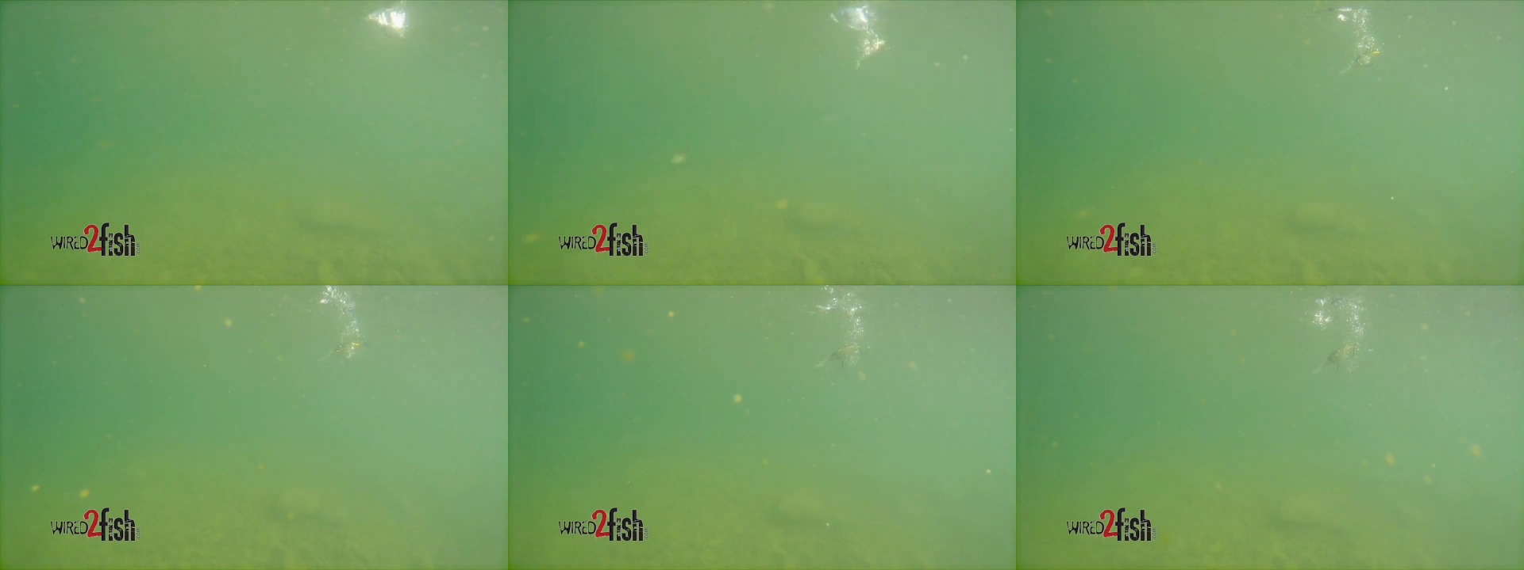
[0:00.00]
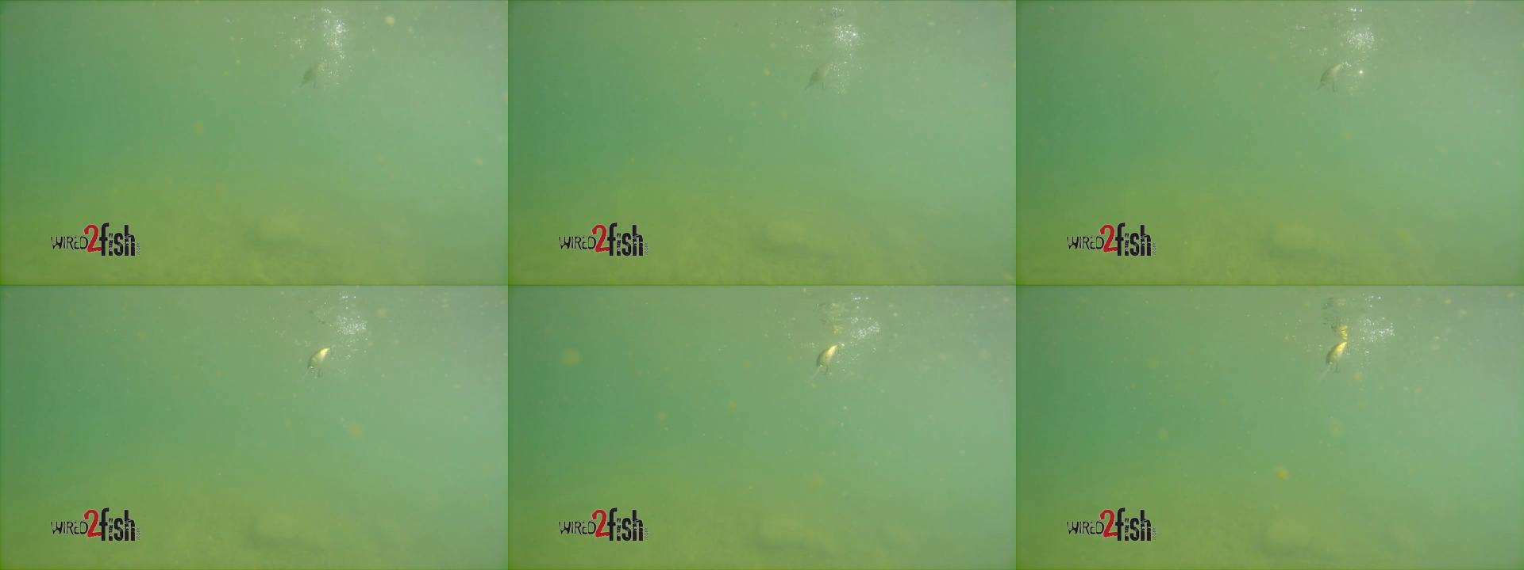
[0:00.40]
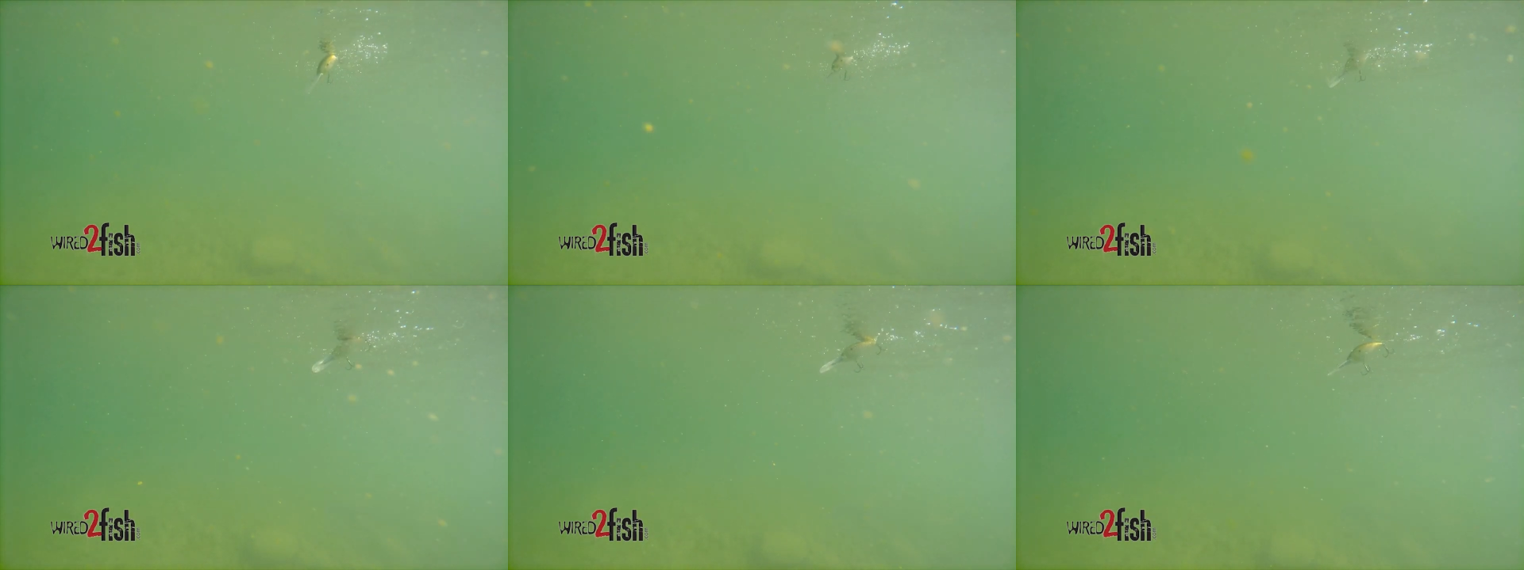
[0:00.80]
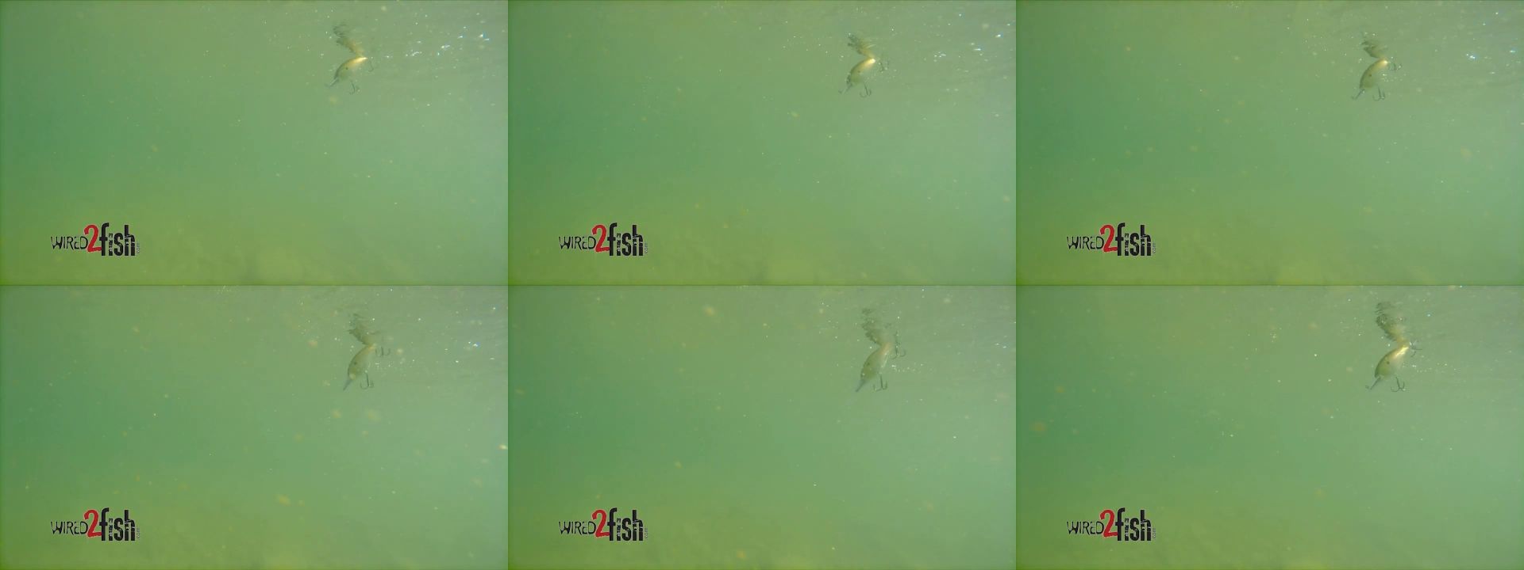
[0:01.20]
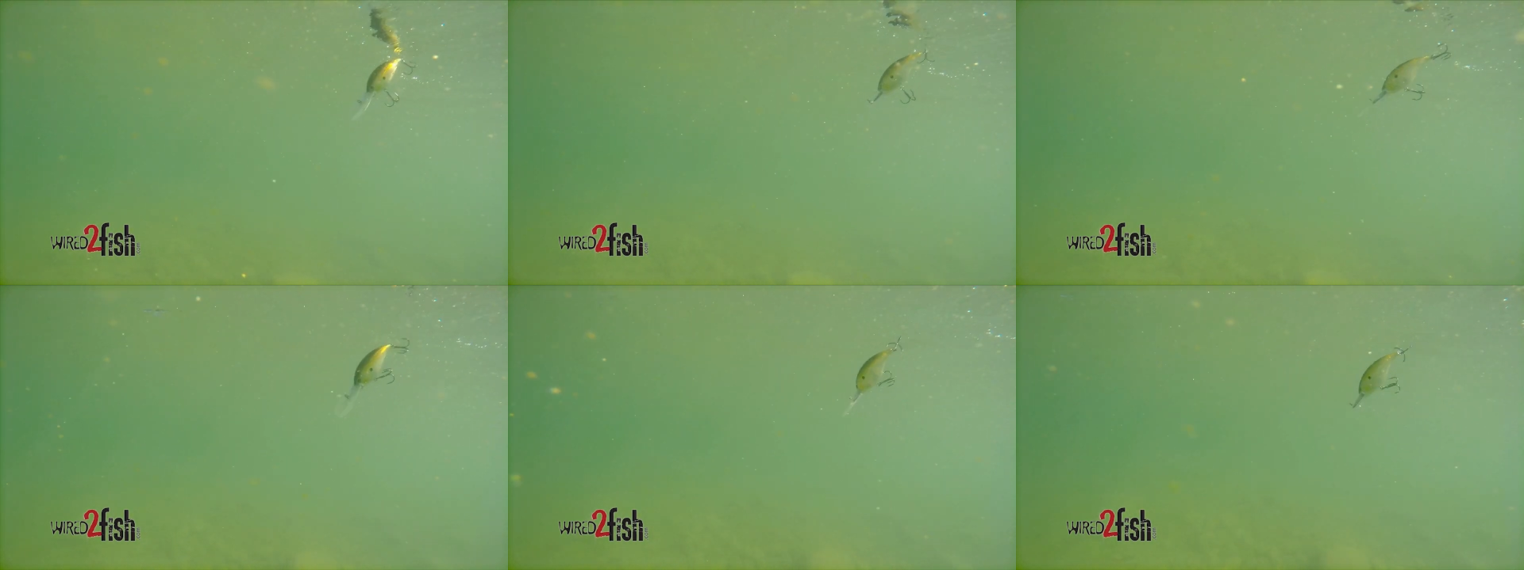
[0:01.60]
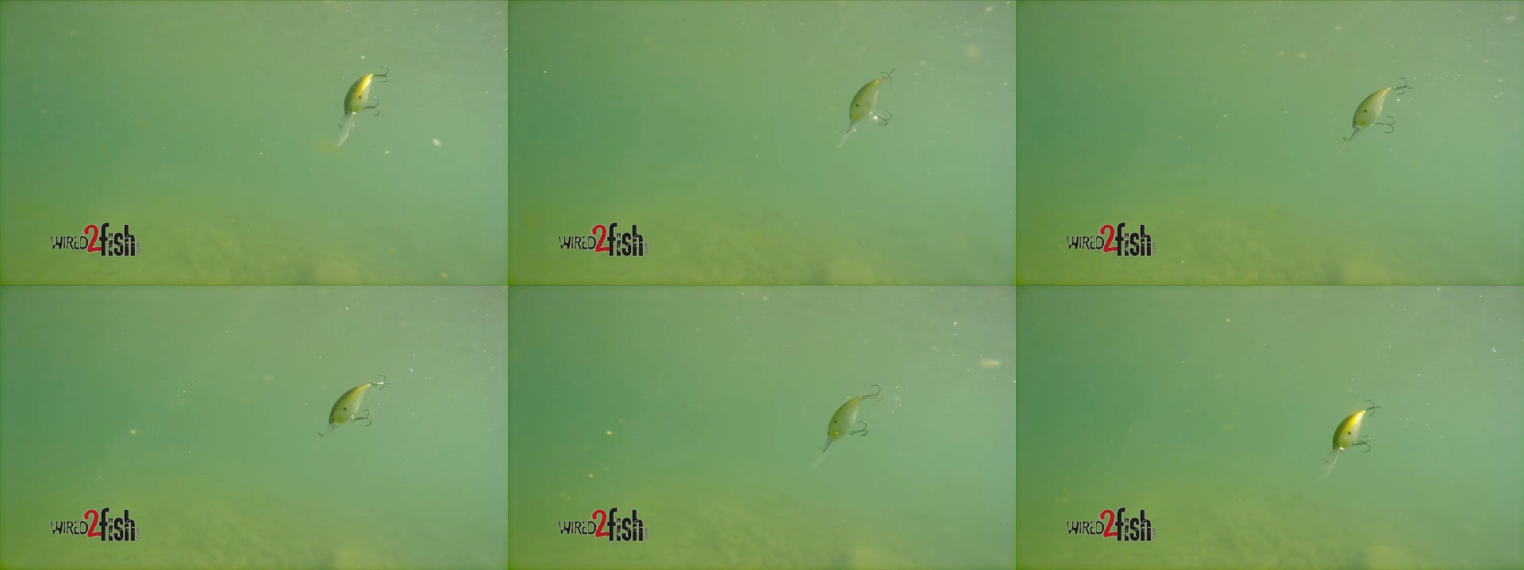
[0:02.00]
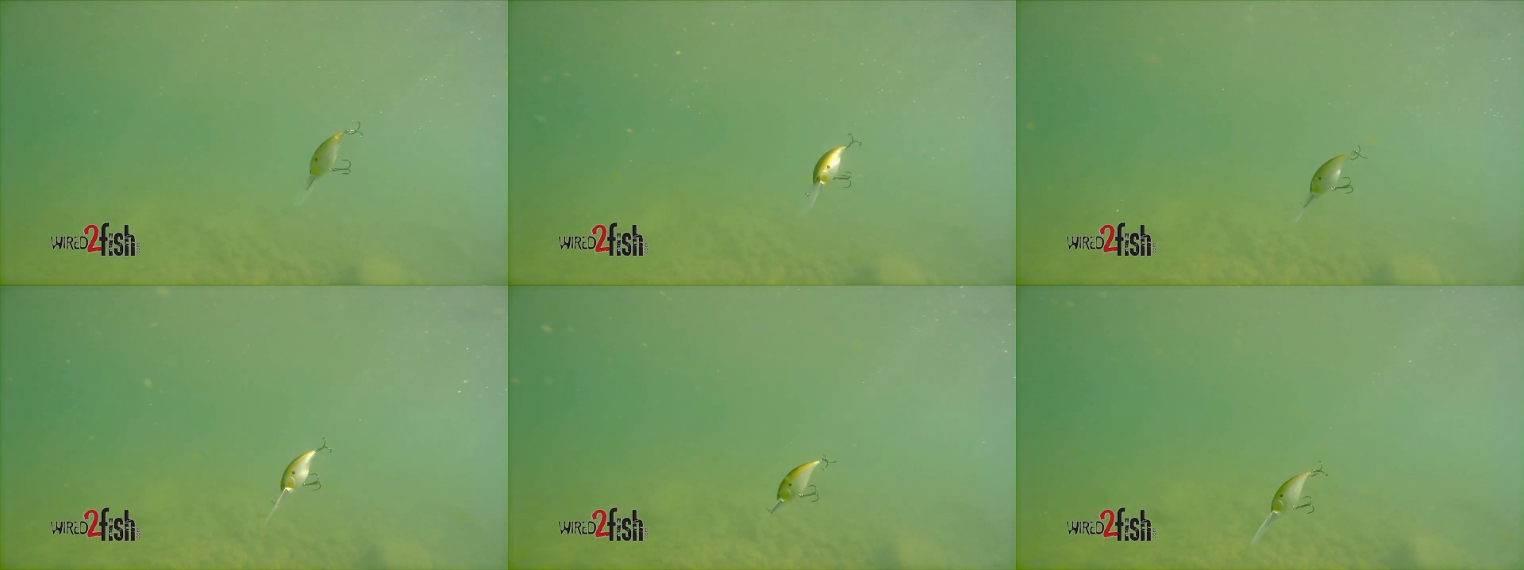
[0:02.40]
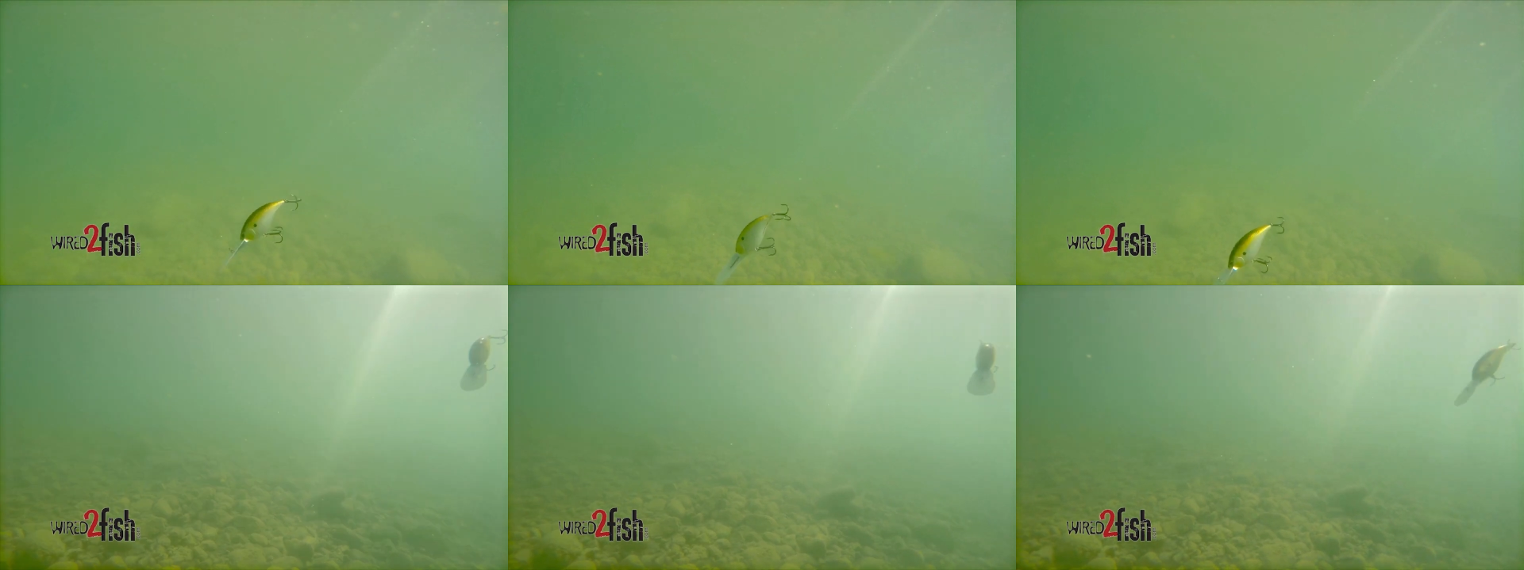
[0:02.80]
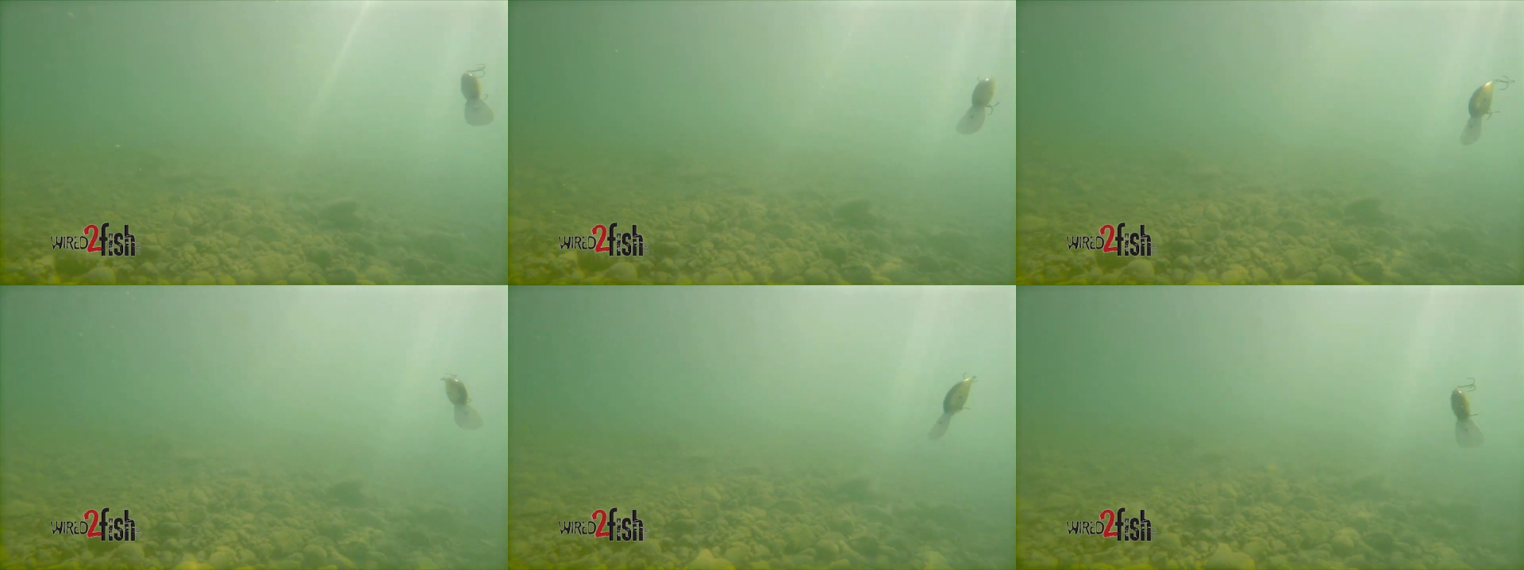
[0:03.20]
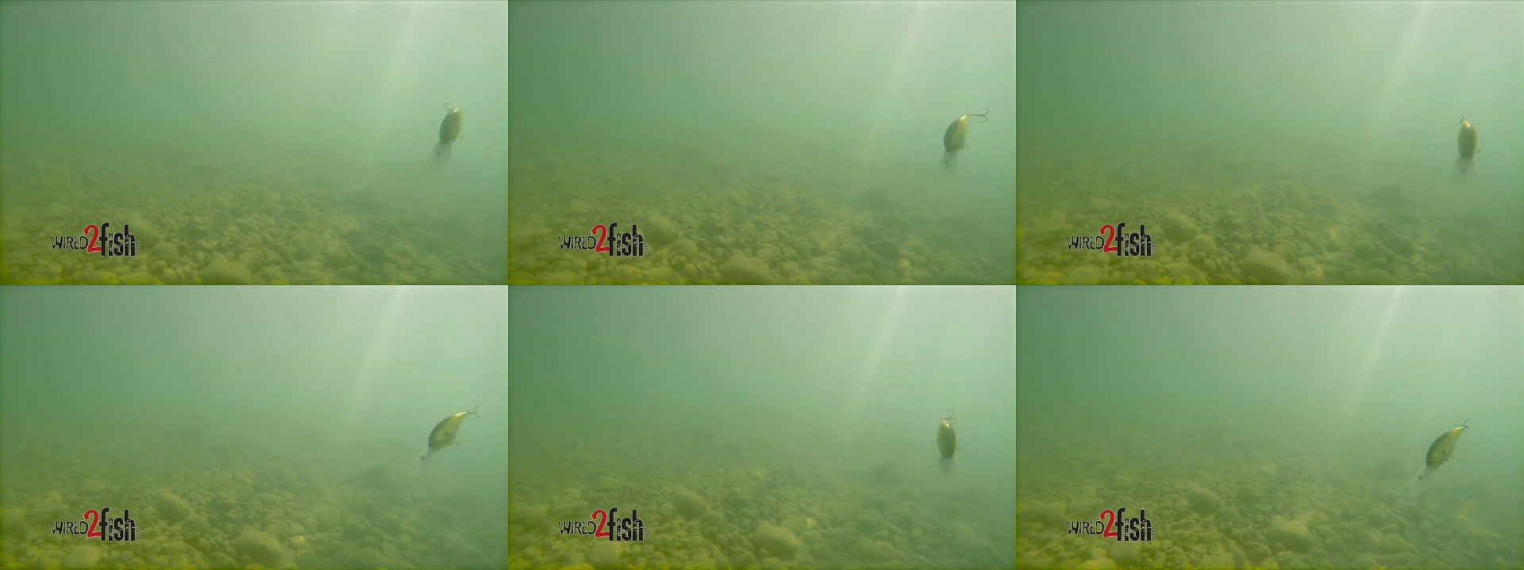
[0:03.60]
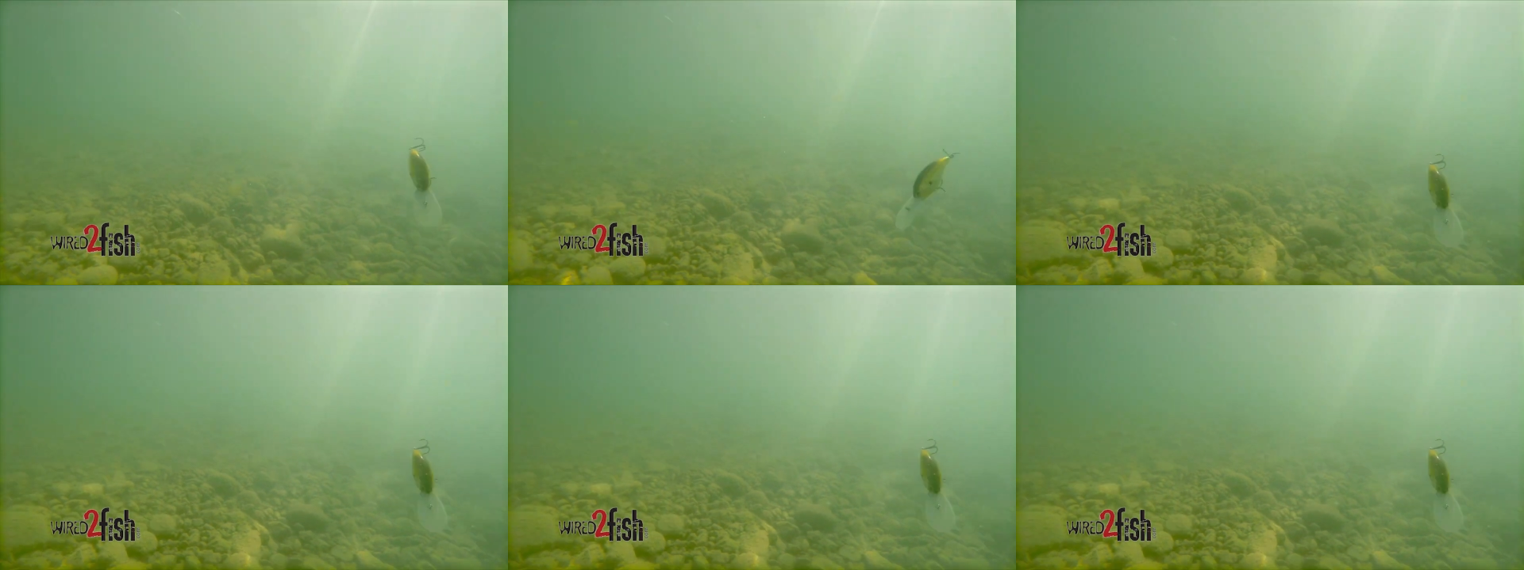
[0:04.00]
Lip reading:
[unreadable: no face in view]